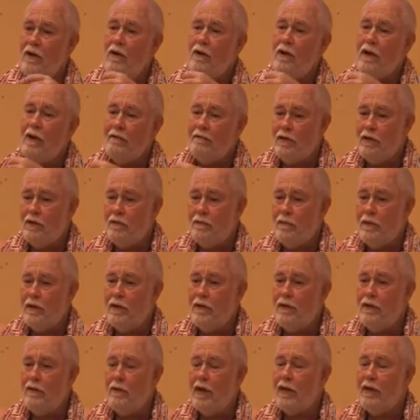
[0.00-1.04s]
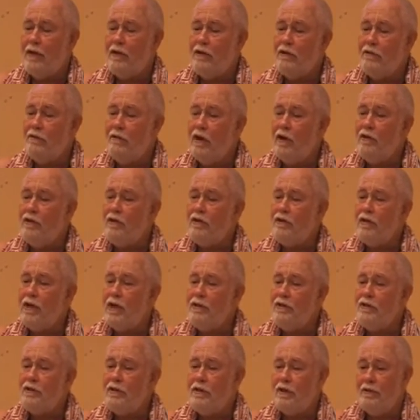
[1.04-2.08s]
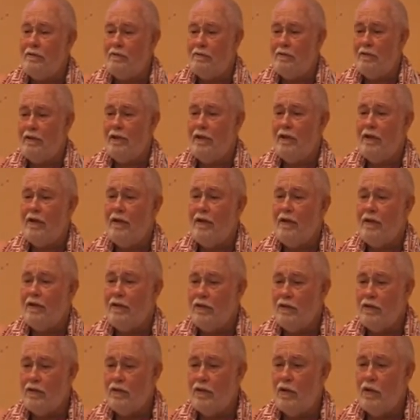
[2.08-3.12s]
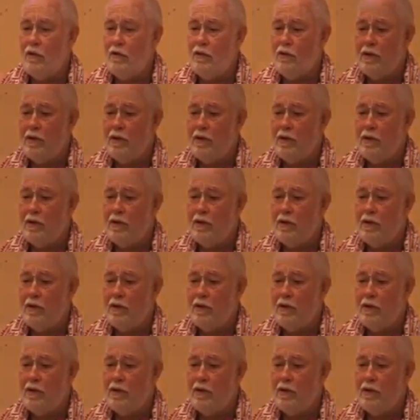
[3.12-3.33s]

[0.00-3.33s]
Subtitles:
You don't have to speak directly. It's very sensitive. Just